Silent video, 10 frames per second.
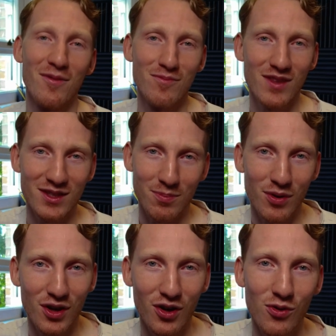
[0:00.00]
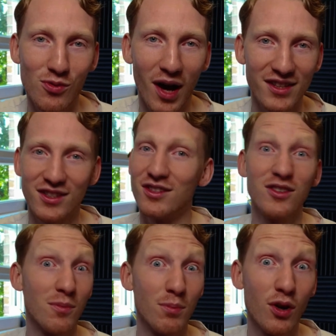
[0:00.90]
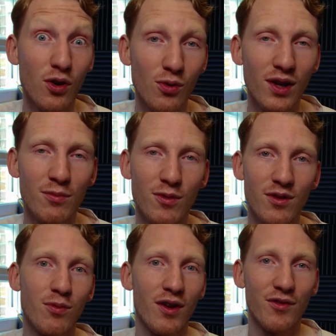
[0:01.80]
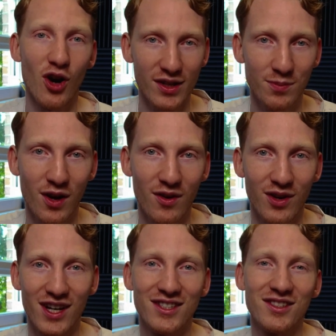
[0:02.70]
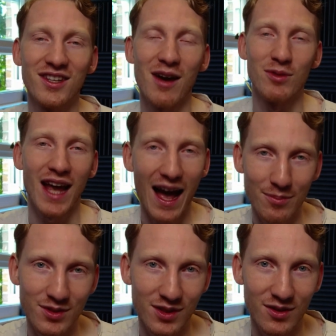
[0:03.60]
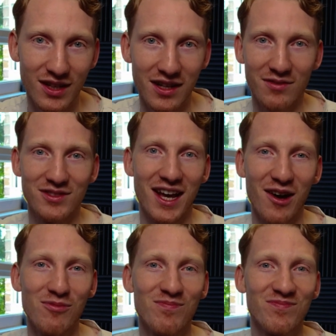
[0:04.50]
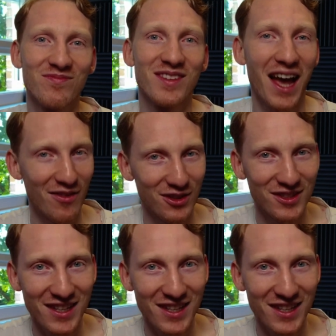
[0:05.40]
there's a book a call button. You can book a call in with one of our expert advisors, and we'd absolutely love to help. Have a good